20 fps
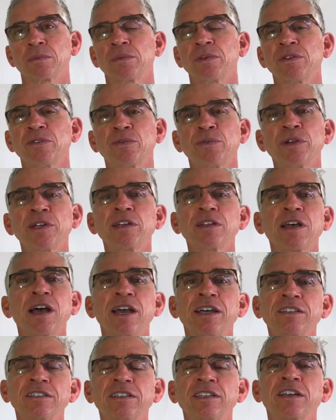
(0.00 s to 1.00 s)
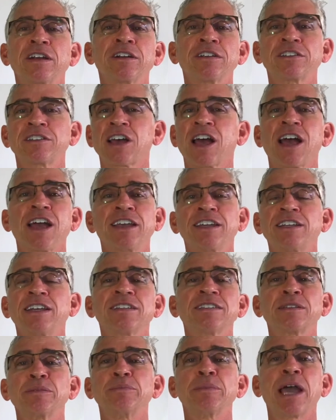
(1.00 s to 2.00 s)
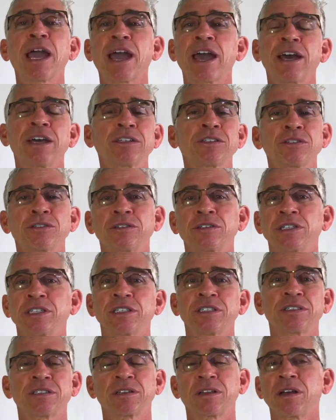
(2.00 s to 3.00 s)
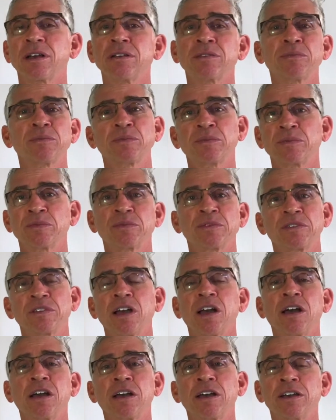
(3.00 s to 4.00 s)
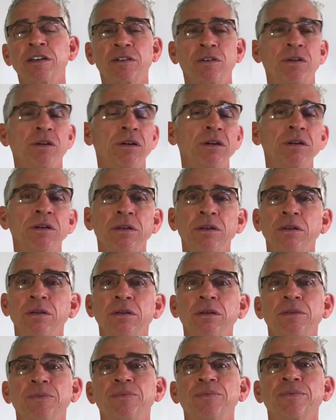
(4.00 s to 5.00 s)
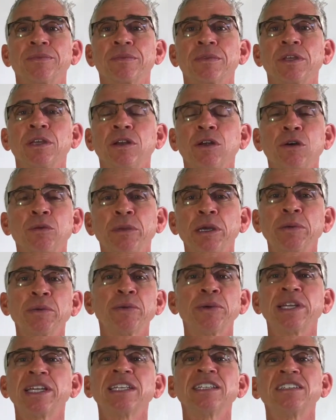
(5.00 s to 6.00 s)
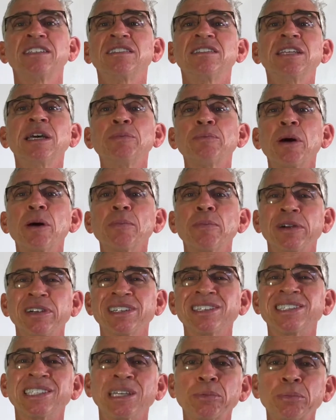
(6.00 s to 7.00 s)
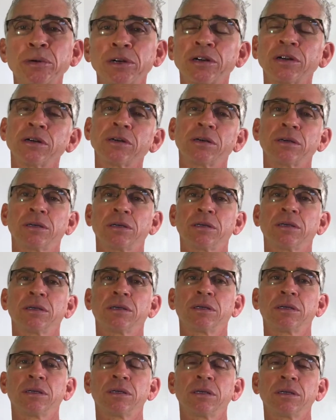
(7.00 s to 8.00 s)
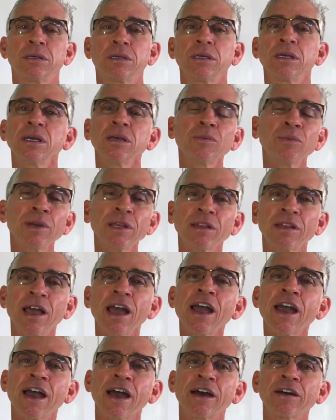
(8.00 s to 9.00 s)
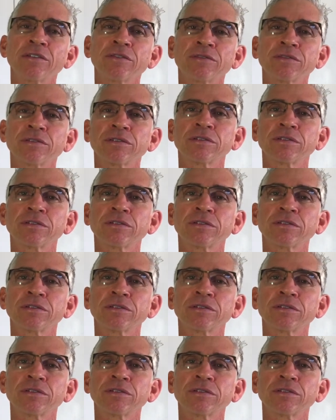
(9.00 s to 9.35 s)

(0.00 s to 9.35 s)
We realize that our tie doesn't match or it's undone or, you know, maybe we didn't zip up our zipper. And we laugh.